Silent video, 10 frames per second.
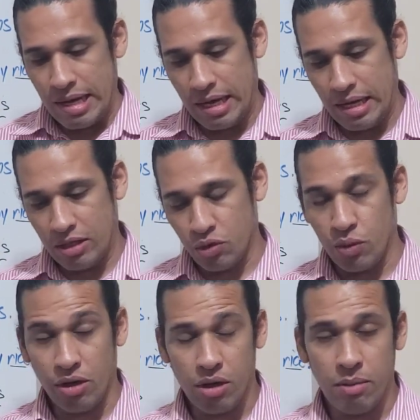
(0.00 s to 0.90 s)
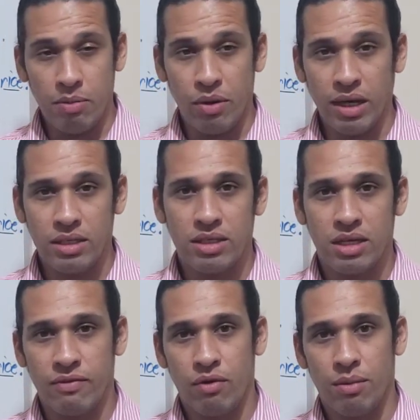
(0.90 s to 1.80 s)
And we're going to be
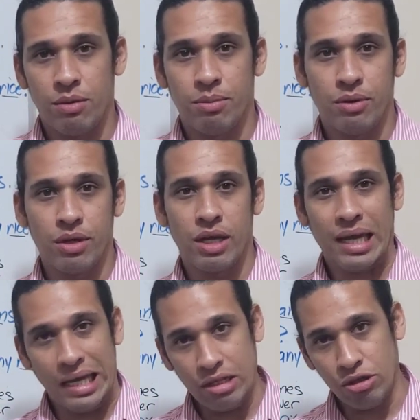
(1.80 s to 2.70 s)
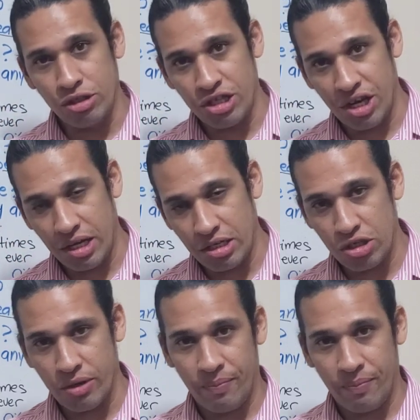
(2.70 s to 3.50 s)
practicing from the book Interchange,